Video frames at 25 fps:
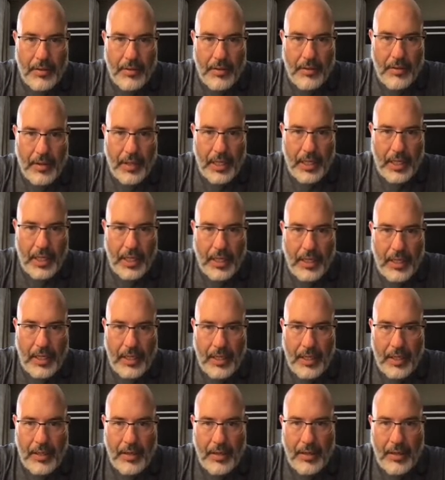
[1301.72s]
right
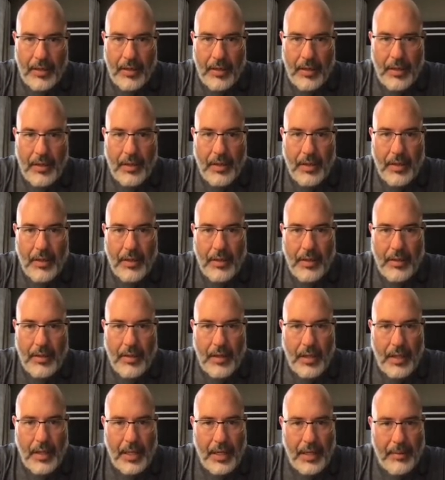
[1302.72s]
here.
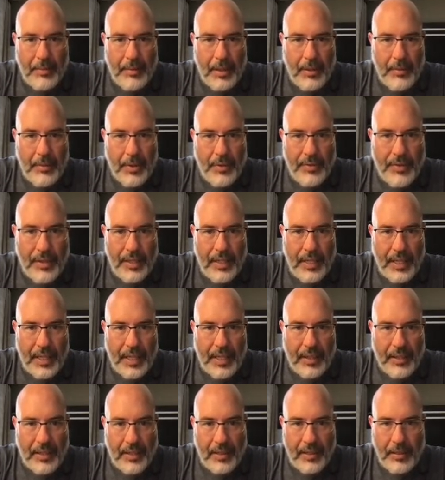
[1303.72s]
And I'm going to move it
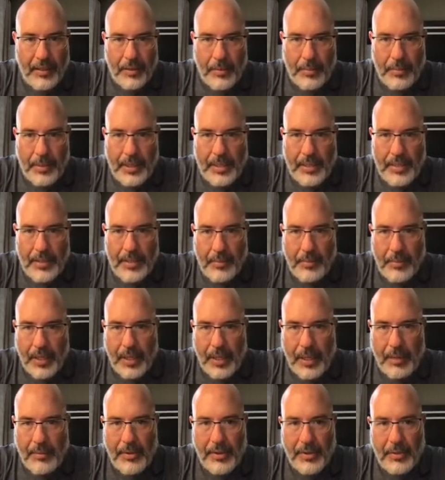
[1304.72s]
down a little bit to the
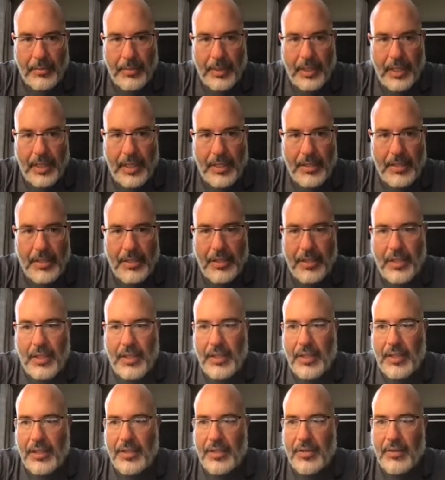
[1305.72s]
bottom of the page.
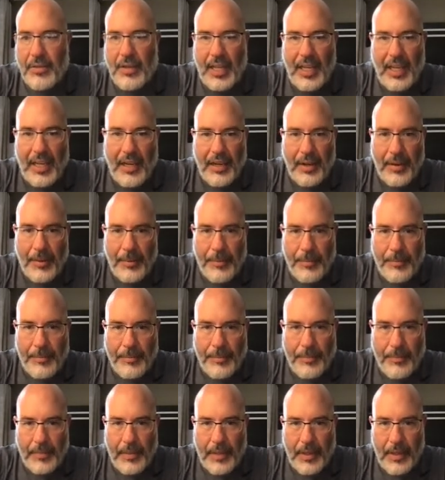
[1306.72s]
So now
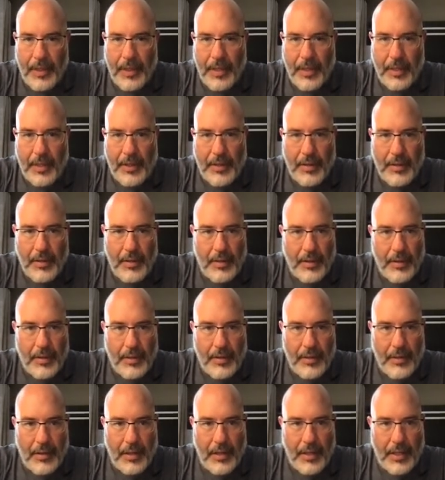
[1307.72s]

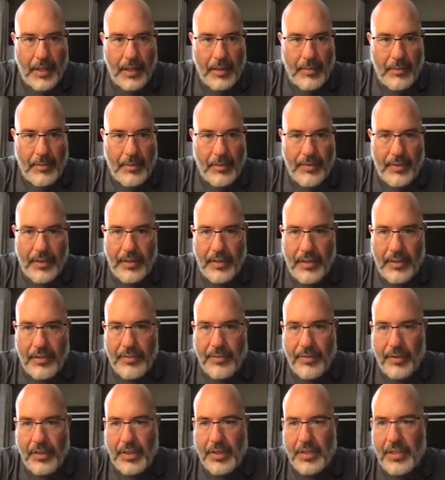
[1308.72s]
I can move it to the
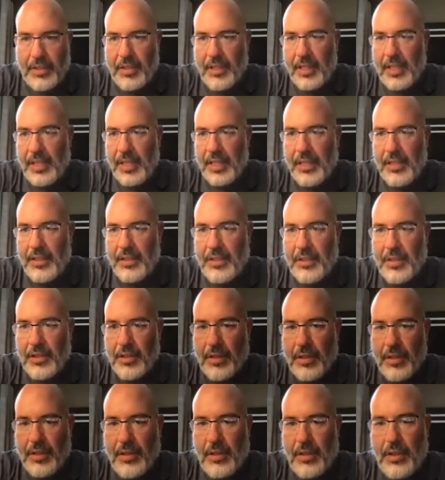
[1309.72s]
flush to the edge.
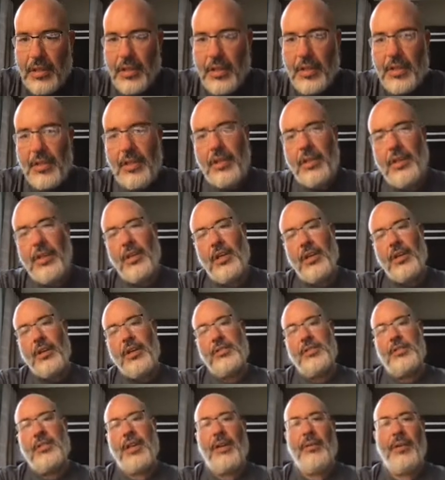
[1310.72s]

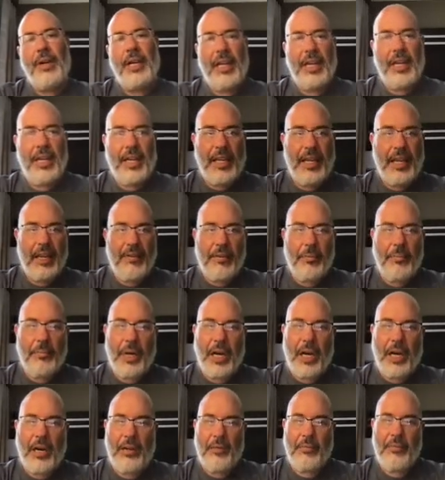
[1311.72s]
So now I kind of have a
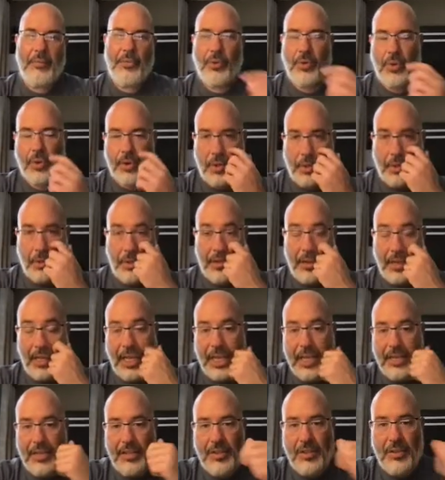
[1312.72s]
bottom border,
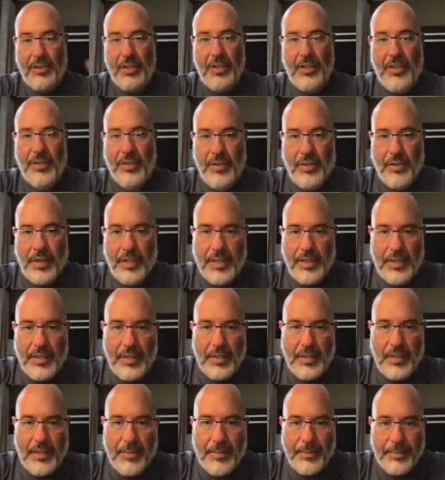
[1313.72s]
and you could do
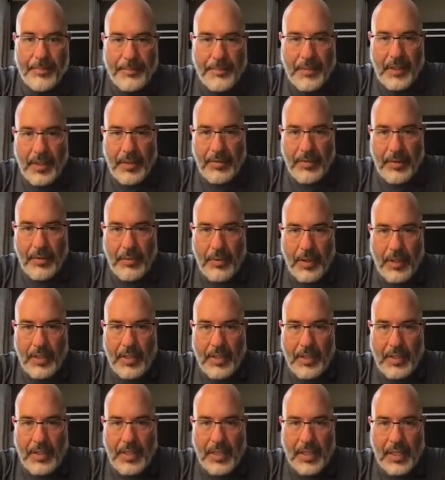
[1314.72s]
this if you want to
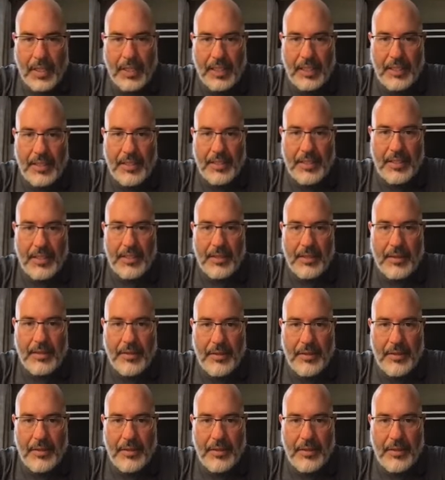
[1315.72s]
select this